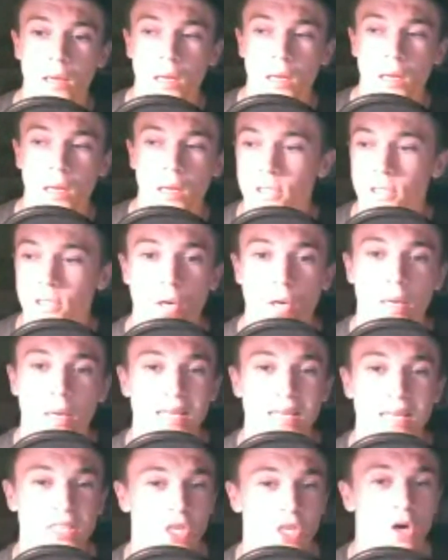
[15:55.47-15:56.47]
It's
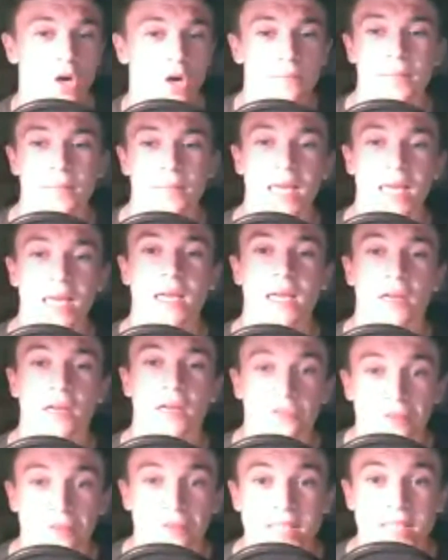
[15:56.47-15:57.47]
got me
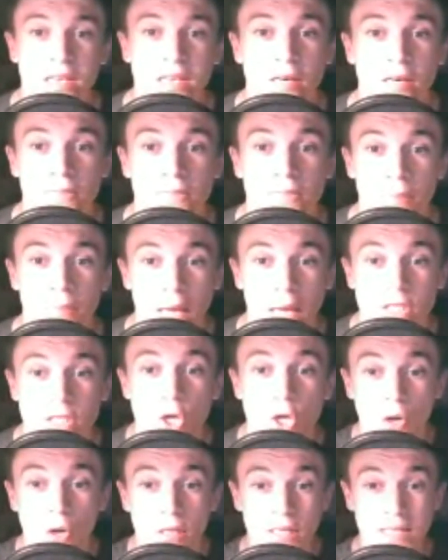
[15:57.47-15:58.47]
fitter. It's
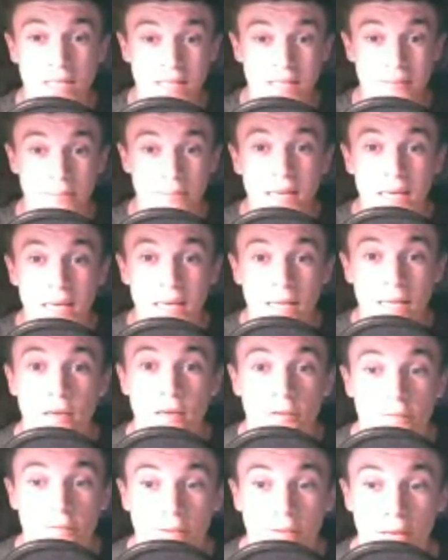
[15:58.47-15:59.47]
gotten me
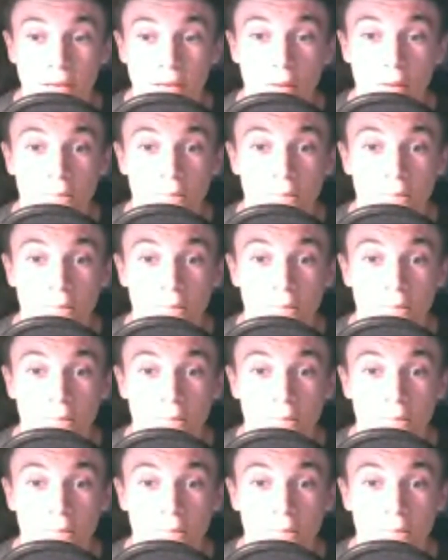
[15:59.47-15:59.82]
fitter.